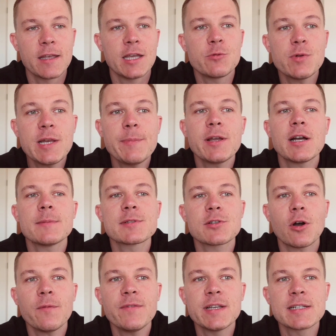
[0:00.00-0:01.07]
It really becomes
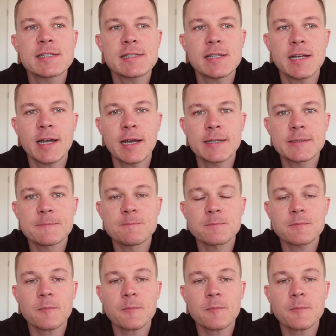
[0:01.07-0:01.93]
obvious that